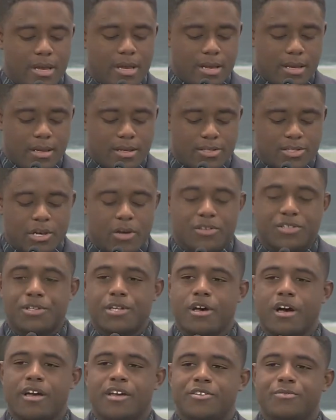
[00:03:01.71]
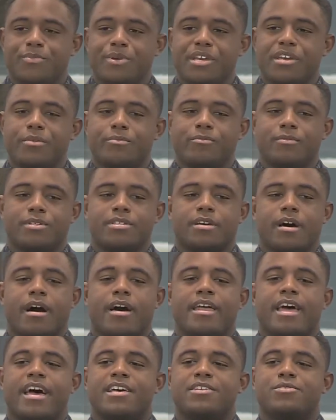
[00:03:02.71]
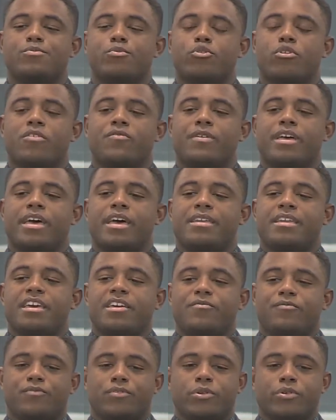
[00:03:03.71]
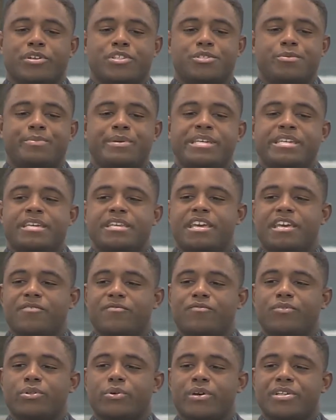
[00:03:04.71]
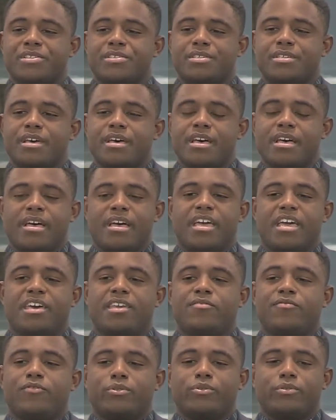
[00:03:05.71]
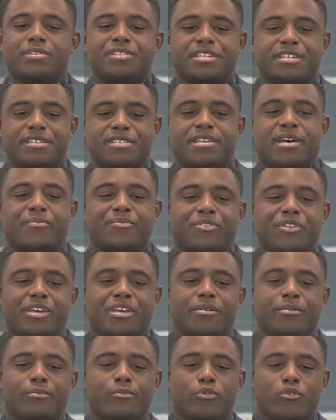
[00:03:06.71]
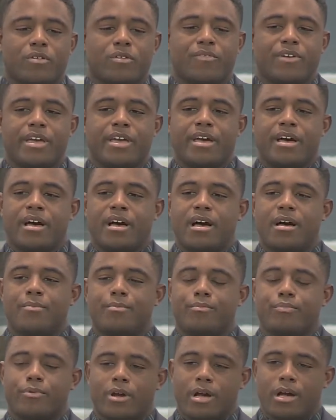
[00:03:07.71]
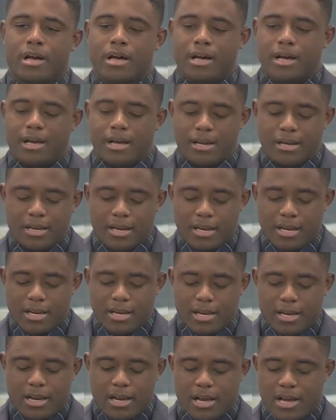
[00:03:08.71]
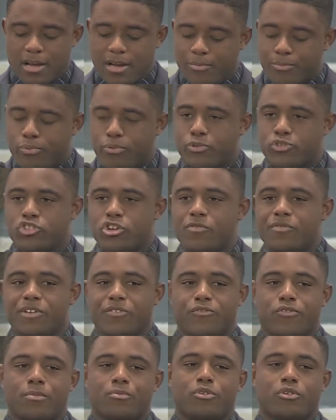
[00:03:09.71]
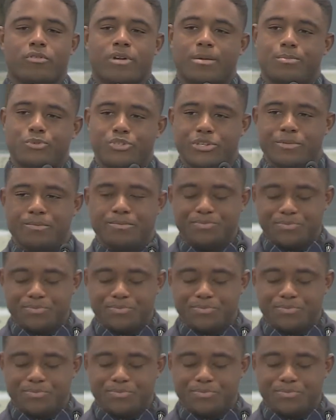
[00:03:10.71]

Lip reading: salt is being taught as more of an influence, being an influence, influencing something, more of a preserving from corruption.